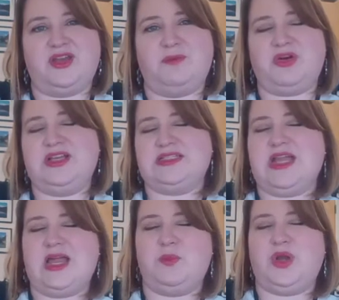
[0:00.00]
The number is
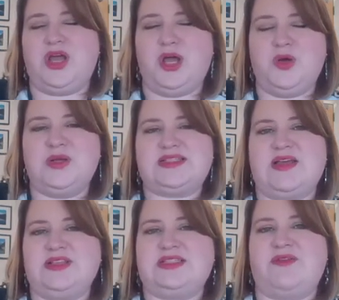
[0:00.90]
910
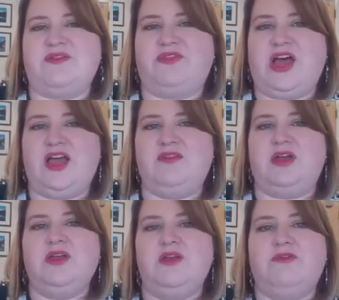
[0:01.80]
775